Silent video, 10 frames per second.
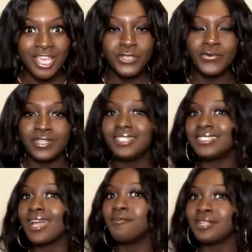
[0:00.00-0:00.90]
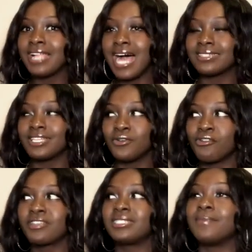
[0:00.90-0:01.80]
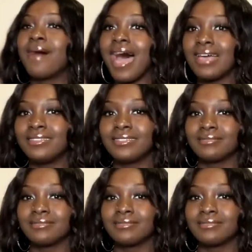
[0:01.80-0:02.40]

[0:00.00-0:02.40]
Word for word: you need to come to class in order to pass.